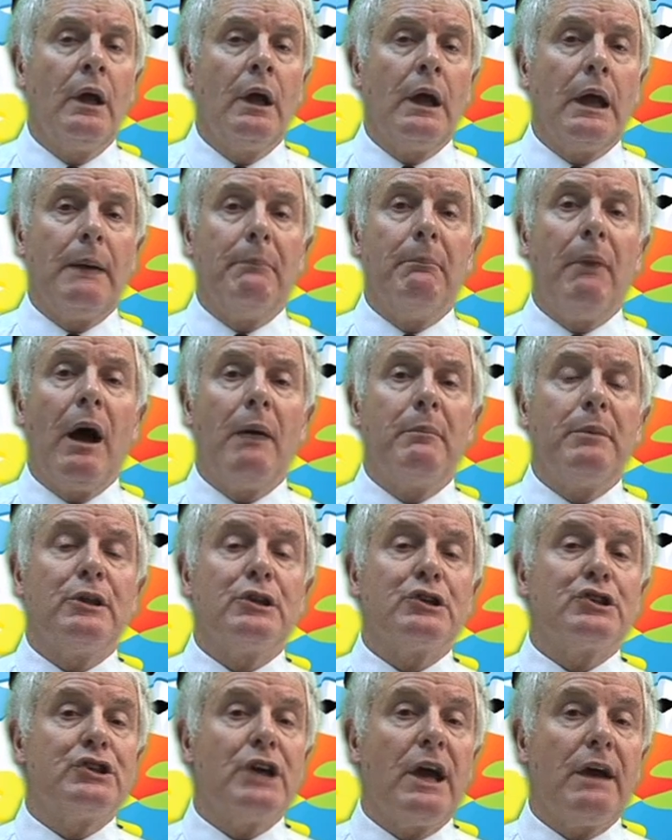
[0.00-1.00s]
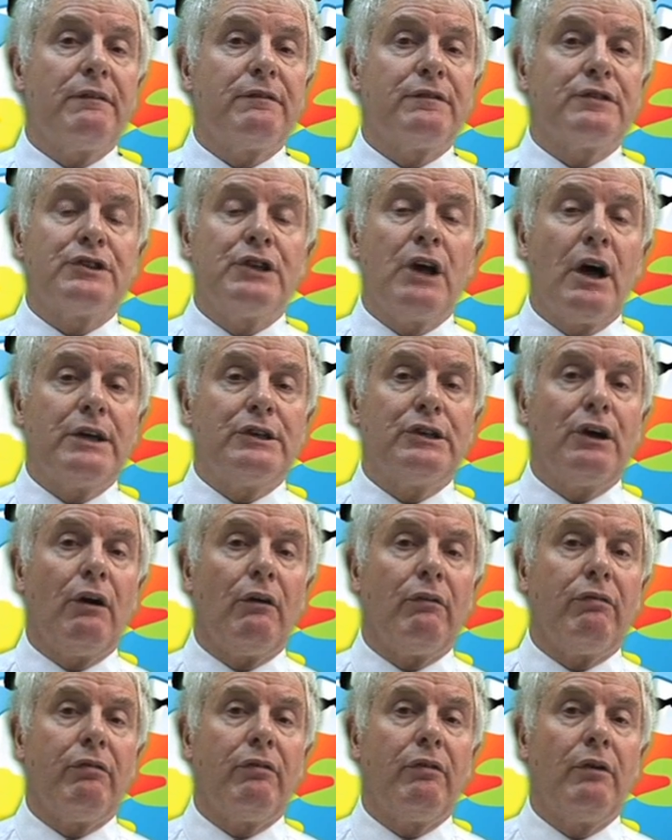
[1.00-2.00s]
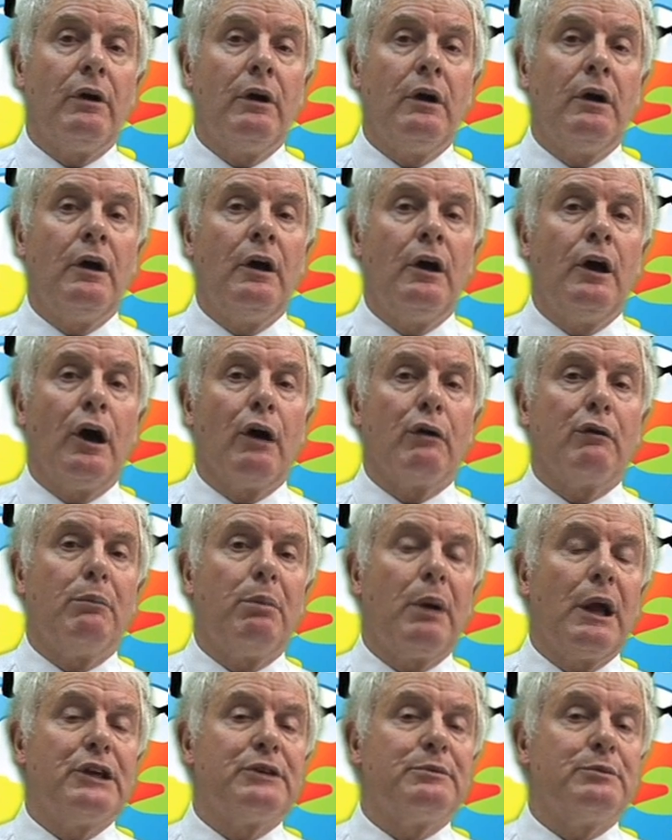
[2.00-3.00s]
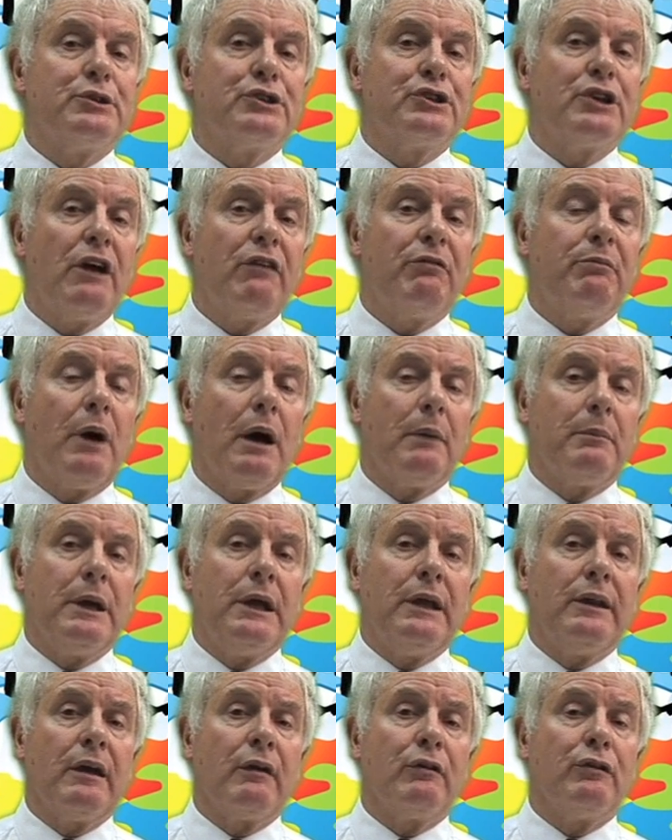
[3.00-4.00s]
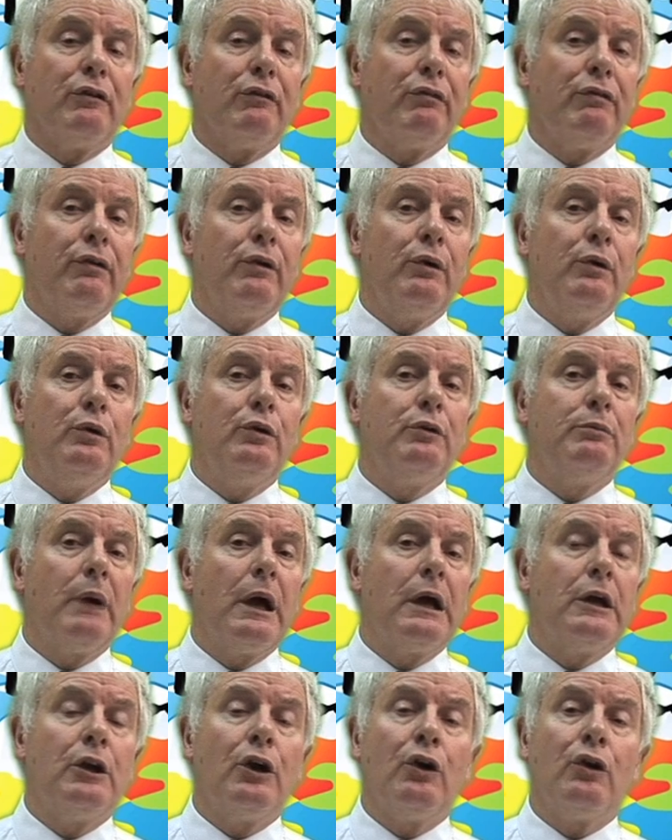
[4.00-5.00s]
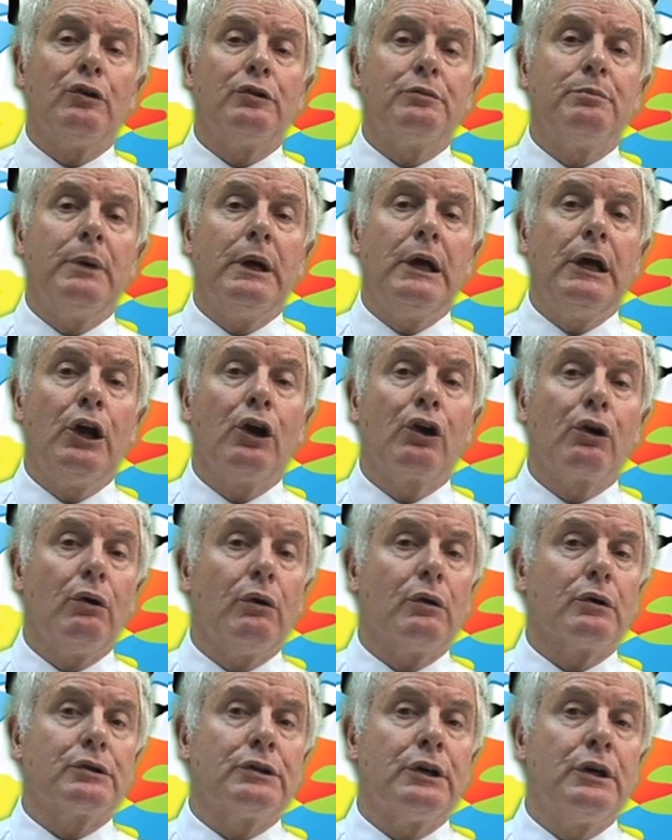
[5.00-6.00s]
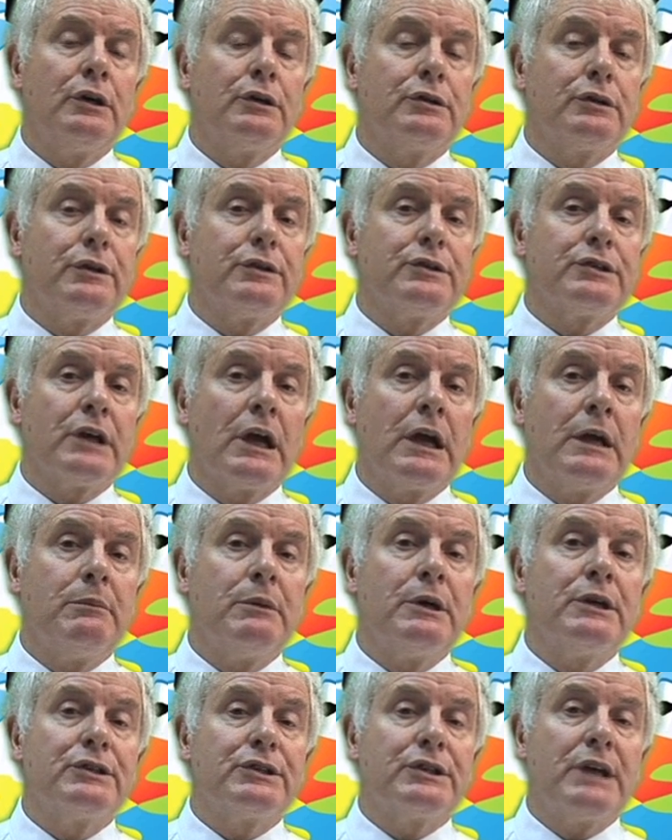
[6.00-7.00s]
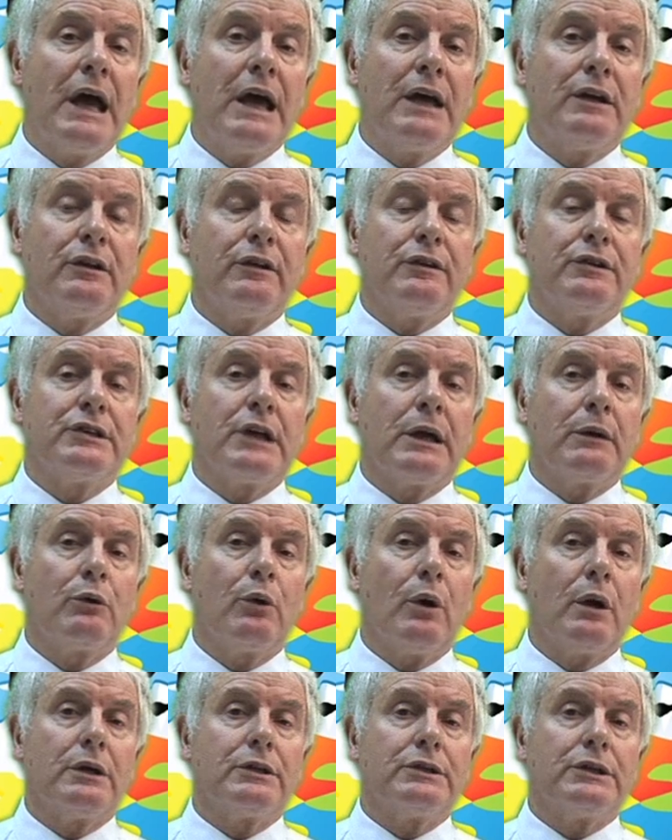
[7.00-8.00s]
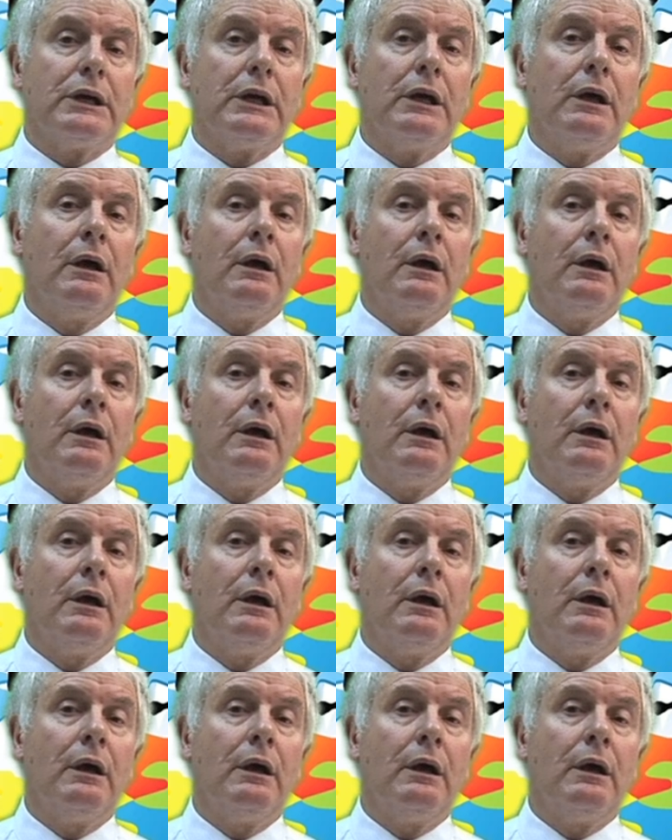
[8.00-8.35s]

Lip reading: It might be the chef's night off. A replacement chef might be there, and the food may not be cooked to the same standard, the same quality.